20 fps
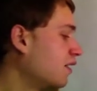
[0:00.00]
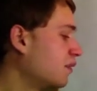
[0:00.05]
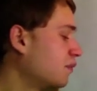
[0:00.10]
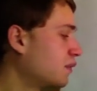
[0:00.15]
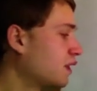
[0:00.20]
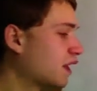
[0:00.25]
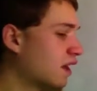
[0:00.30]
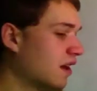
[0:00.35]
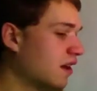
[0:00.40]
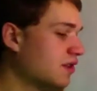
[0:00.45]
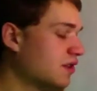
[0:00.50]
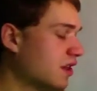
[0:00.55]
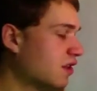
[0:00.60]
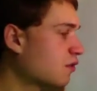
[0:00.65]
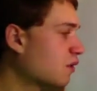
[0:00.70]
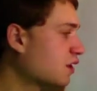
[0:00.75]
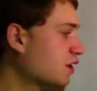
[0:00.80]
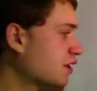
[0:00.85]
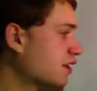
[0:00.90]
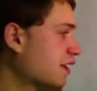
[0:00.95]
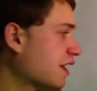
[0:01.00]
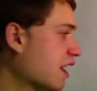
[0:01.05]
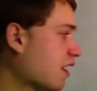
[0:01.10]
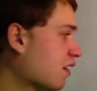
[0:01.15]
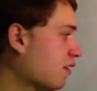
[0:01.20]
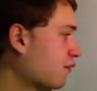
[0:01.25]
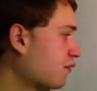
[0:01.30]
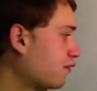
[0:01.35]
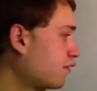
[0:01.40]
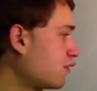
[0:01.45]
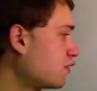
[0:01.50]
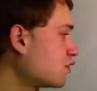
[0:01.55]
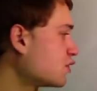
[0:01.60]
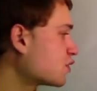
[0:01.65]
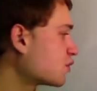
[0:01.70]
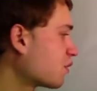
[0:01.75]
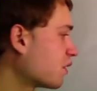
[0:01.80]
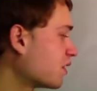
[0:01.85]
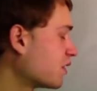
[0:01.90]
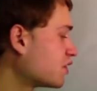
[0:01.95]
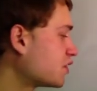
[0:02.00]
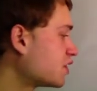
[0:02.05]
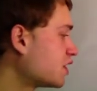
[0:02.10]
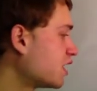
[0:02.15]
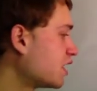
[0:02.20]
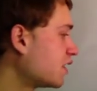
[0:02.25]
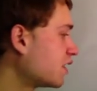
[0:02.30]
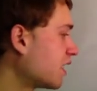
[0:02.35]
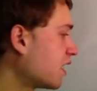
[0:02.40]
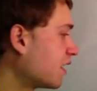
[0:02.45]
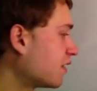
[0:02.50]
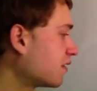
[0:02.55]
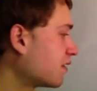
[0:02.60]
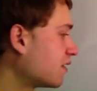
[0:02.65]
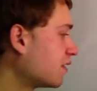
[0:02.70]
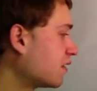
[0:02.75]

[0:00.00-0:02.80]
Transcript: because otherwise you'll get confused when you see that the